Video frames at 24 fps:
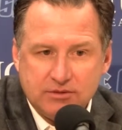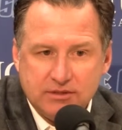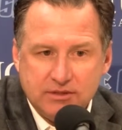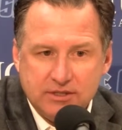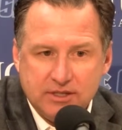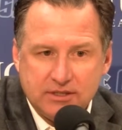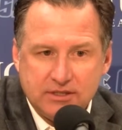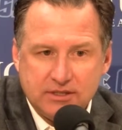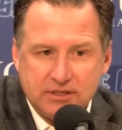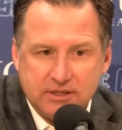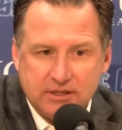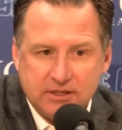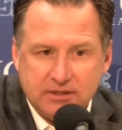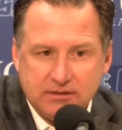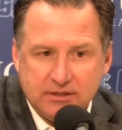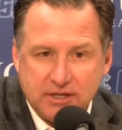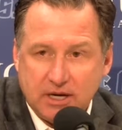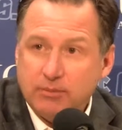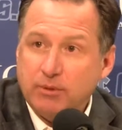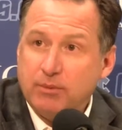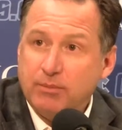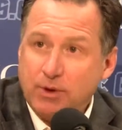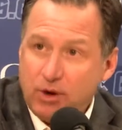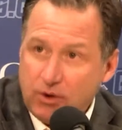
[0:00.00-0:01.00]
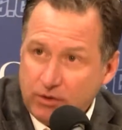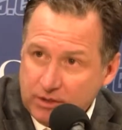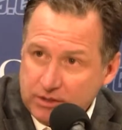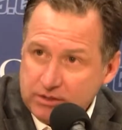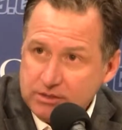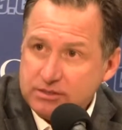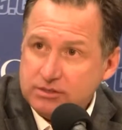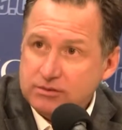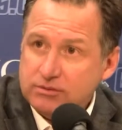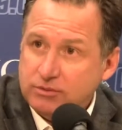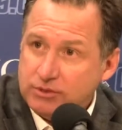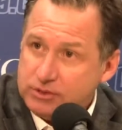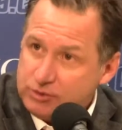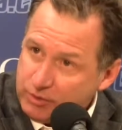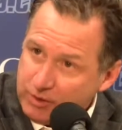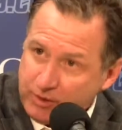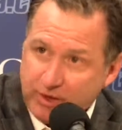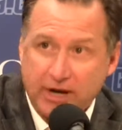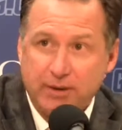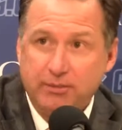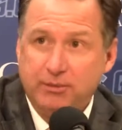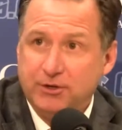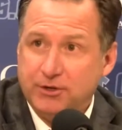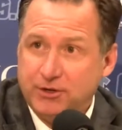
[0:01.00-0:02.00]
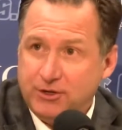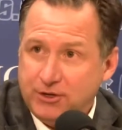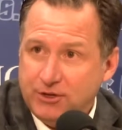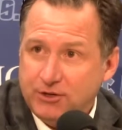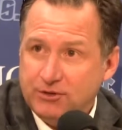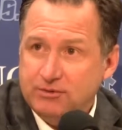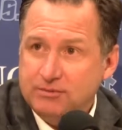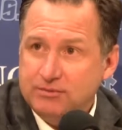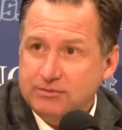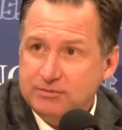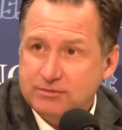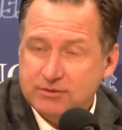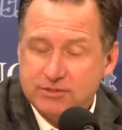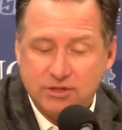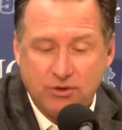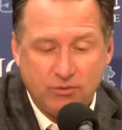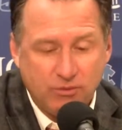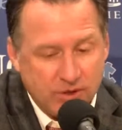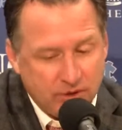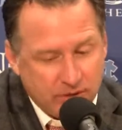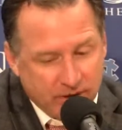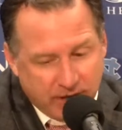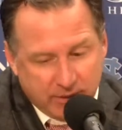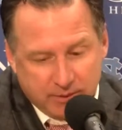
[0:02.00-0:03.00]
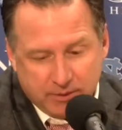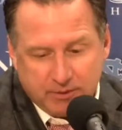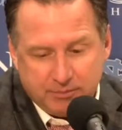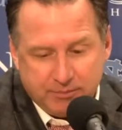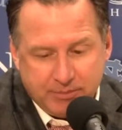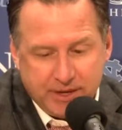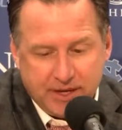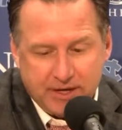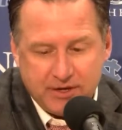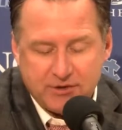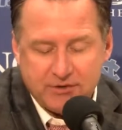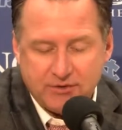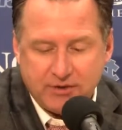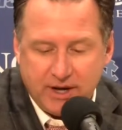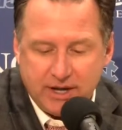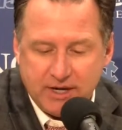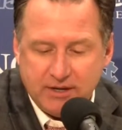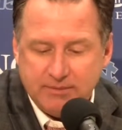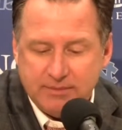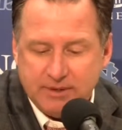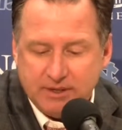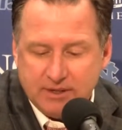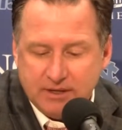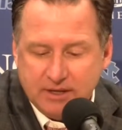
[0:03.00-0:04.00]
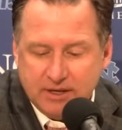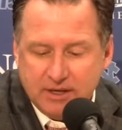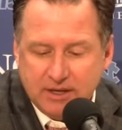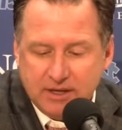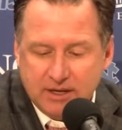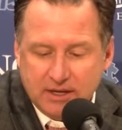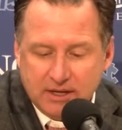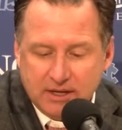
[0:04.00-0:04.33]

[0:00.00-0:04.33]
getting to the double bonus, which we were able to do. So we were able to penetrate them